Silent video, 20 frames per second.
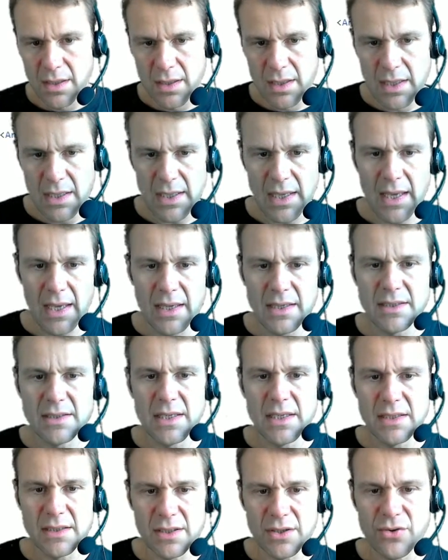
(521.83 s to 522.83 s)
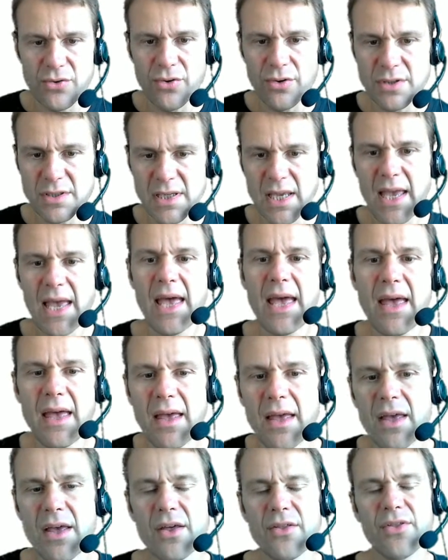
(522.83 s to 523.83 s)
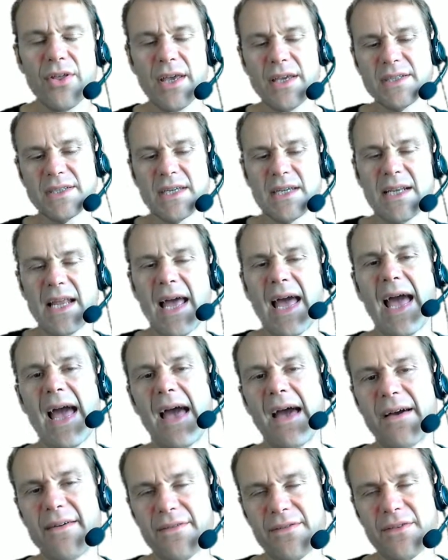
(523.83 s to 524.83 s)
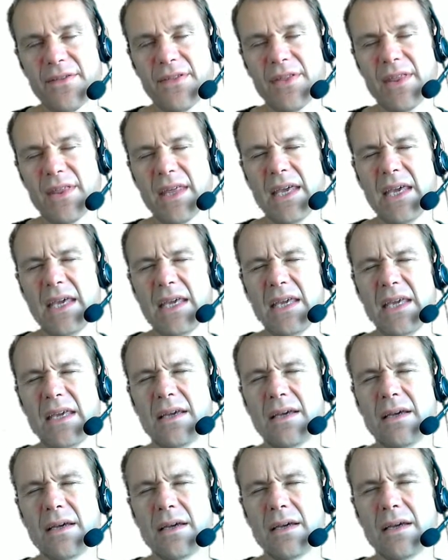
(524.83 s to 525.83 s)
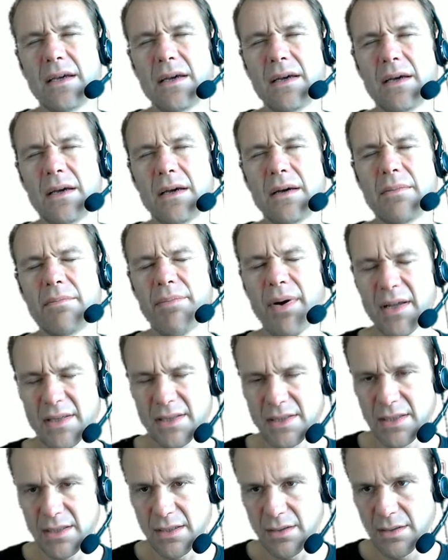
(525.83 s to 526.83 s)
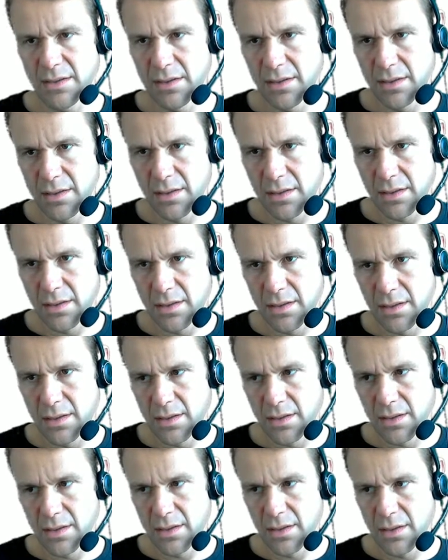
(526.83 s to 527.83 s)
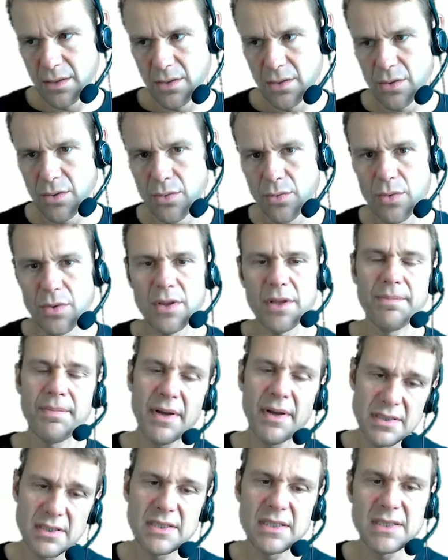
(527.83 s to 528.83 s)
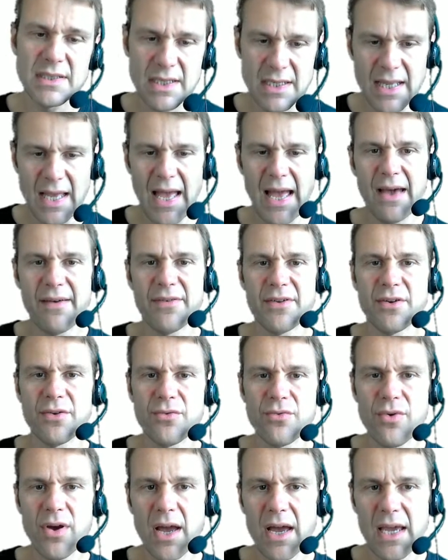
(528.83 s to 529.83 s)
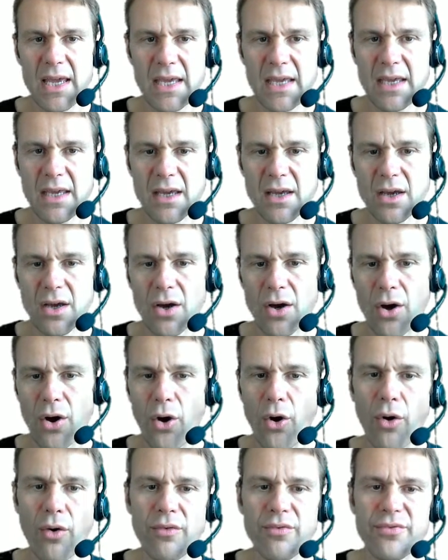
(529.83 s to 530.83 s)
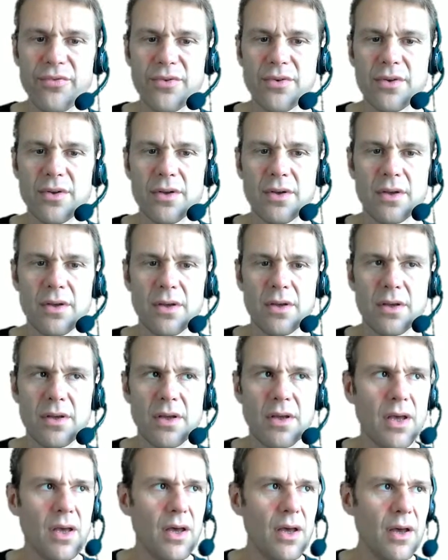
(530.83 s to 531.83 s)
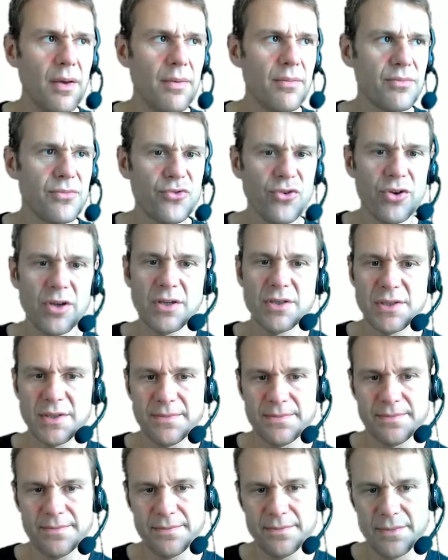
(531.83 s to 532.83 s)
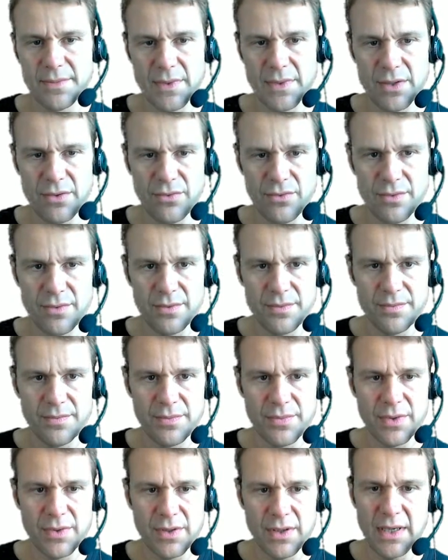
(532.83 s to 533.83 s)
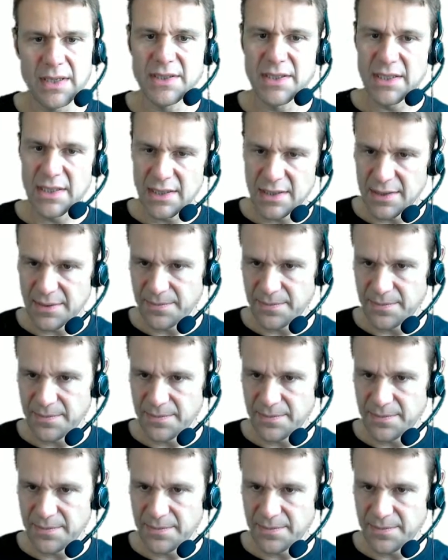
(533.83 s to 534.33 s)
Yeah, it's the crosshair that is going to have the button. The button is going to have an array of triggers. Yes, it is.